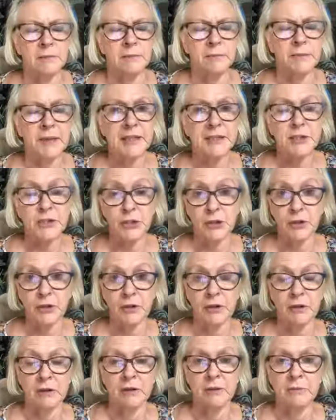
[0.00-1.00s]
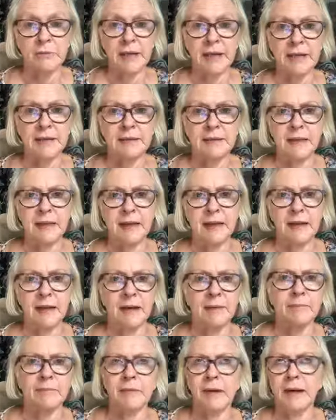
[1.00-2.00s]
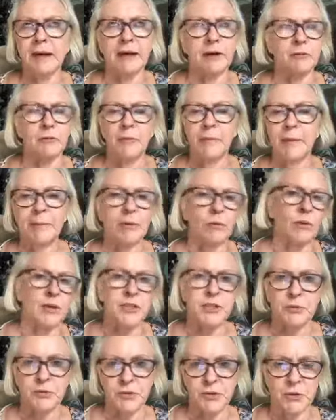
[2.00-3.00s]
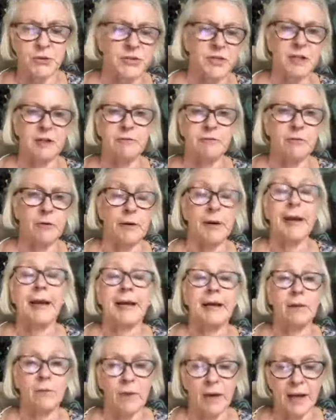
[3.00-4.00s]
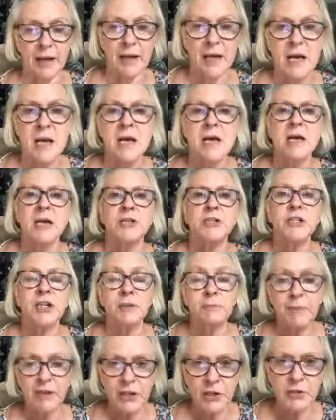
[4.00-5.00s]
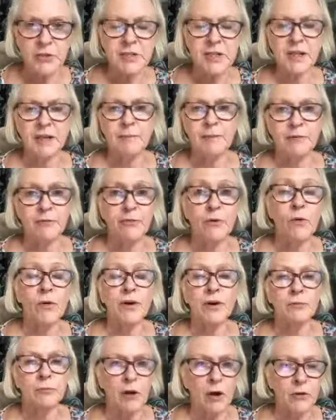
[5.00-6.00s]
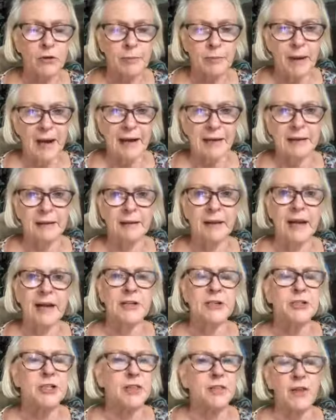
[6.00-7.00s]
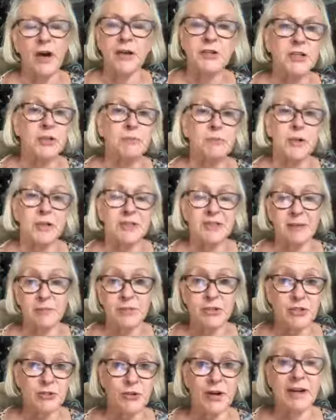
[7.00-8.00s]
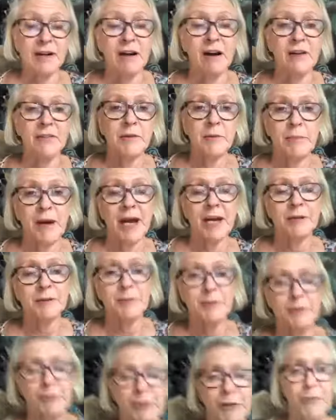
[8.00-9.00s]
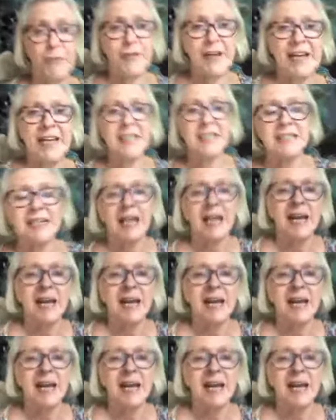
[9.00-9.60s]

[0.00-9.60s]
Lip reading: blood sugar, but I don't remember what she was using it for. Anyway, she had been using it before in a roller bottle, and she thought she'd put some straight on the bottoms of her feet.